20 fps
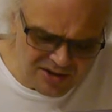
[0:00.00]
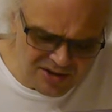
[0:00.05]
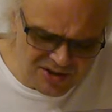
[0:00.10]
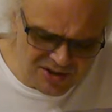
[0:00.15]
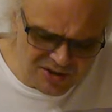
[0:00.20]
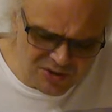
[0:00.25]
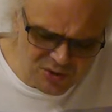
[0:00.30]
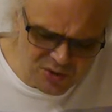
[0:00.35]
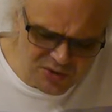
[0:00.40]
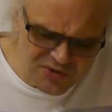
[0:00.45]

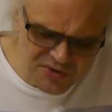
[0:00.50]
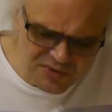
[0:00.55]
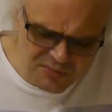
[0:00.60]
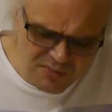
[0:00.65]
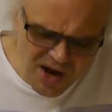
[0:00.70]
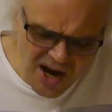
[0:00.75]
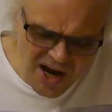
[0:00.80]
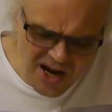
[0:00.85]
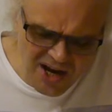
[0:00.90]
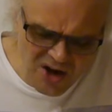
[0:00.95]
You
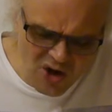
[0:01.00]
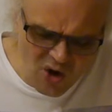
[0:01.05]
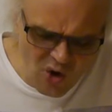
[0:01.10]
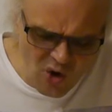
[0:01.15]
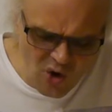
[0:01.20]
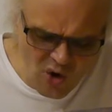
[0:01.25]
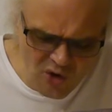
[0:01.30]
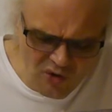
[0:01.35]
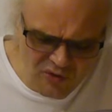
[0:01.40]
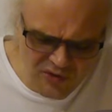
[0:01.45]
smile
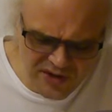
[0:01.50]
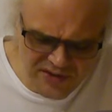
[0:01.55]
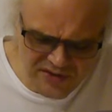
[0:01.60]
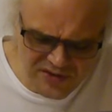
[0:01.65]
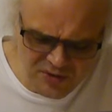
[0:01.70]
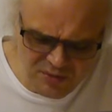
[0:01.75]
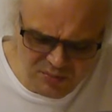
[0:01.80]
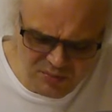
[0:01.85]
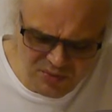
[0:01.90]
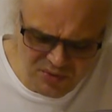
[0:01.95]
always
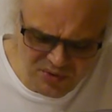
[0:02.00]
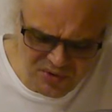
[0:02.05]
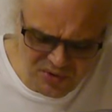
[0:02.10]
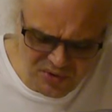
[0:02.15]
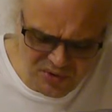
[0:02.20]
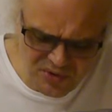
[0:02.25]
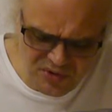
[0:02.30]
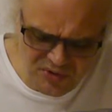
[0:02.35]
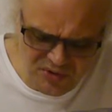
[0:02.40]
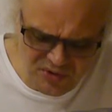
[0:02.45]
so
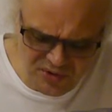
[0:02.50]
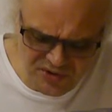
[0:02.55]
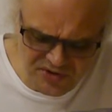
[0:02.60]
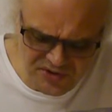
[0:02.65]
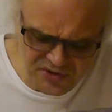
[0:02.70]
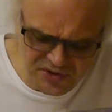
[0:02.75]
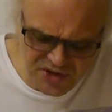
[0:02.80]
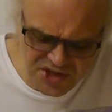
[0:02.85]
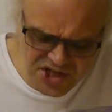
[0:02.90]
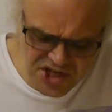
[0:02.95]
beautiful,
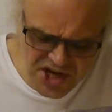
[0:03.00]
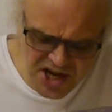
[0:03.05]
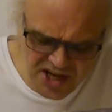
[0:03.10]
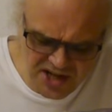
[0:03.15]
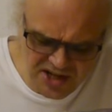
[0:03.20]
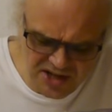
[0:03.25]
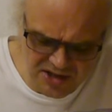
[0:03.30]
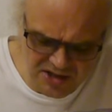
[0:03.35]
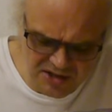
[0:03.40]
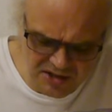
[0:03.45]
so
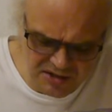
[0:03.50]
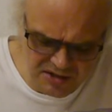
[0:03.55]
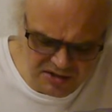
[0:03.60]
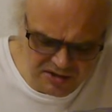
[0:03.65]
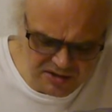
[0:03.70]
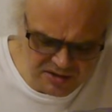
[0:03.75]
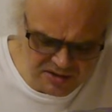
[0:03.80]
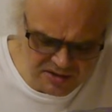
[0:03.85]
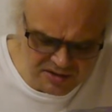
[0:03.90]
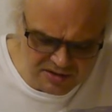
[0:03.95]
tender.
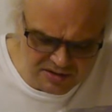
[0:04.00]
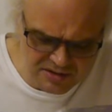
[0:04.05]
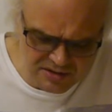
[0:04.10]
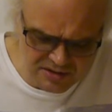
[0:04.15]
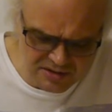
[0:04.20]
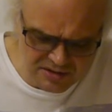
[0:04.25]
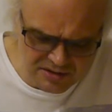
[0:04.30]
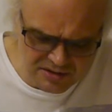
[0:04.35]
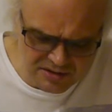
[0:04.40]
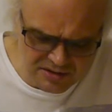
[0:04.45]

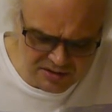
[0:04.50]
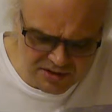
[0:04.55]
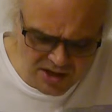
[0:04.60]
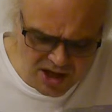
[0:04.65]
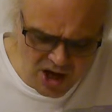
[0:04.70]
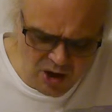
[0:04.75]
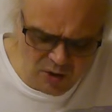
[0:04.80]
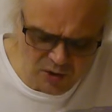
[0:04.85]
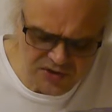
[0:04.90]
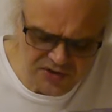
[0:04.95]

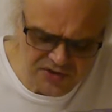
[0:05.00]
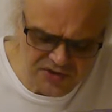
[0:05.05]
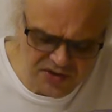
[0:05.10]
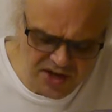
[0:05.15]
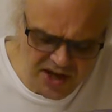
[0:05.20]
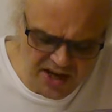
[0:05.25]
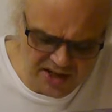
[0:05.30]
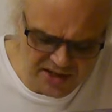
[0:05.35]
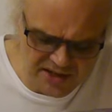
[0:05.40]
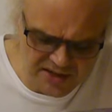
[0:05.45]
How
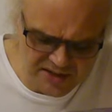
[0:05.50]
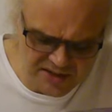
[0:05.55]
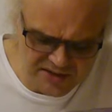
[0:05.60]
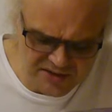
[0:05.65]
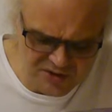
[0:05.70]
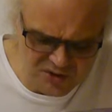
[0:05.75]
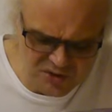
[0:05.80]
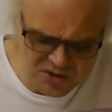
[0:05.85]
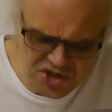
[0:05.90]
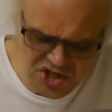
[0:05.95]
sad,
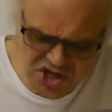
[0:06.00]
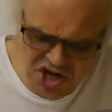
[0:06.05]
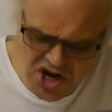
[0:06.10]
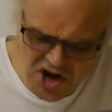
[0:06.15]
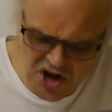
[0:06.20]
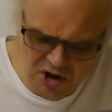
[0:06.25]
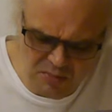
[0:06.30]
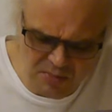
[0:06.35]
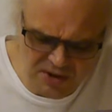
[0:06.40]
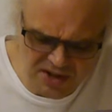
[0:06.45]
so
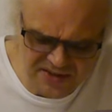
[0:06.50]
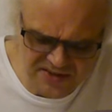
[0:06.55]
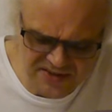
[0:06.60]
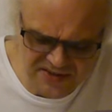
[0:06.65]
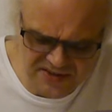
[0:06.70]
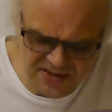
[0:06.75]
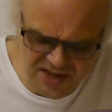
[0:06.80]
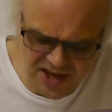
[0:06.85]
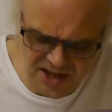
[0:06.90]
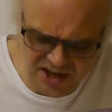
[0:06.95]
terribly
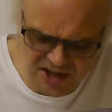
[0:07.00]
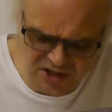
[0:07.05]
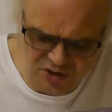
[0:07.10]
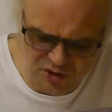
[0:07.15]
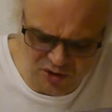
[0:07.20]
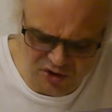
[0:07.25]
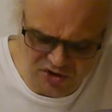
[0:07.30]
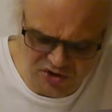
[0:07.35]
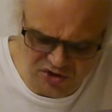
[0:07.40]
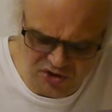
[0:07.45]
sad
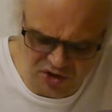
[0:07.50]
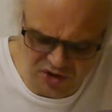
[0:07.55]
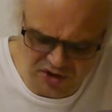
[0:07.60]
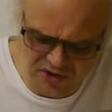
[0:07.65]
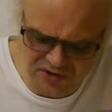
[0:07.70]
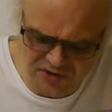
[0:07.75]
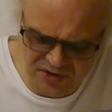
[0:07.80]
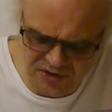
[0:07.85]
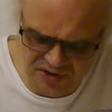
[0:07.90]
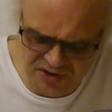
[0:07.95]
your
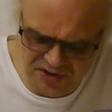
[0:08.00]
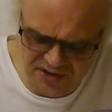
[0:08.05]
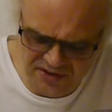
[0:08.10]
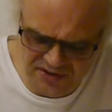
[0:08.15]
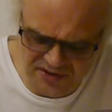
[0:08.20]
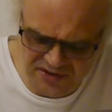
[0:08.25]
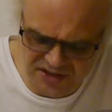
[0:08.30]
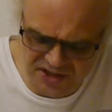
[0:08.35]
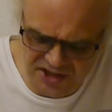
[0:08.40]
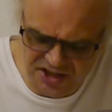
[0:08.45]
songs on this
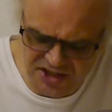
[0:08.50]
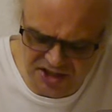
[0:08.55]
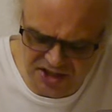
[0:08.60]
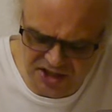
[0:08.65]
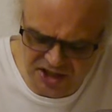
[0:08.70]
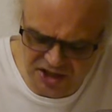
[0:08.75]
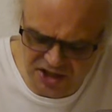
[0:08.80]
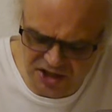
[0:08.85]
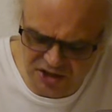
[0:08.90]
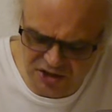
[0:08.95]
CD
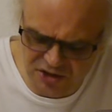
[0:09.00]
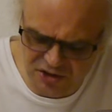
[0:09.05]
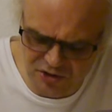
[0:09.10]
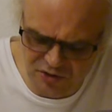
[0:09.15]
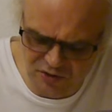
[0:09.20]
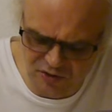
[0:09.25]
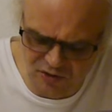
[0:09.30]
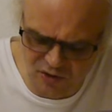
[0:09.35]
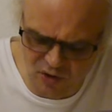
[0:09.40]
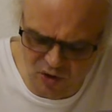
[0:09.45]

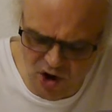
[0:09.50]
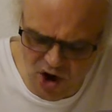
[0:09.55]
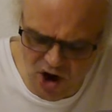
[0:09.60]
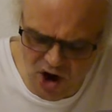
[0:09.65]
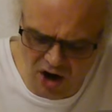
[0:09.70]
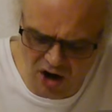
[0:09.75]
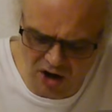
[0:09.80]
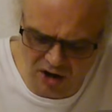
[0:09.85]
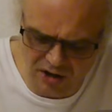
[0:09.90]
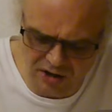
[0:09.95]
heretofore
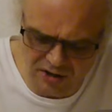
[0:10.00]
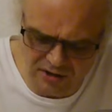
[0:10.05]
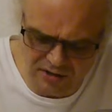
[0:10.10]
are.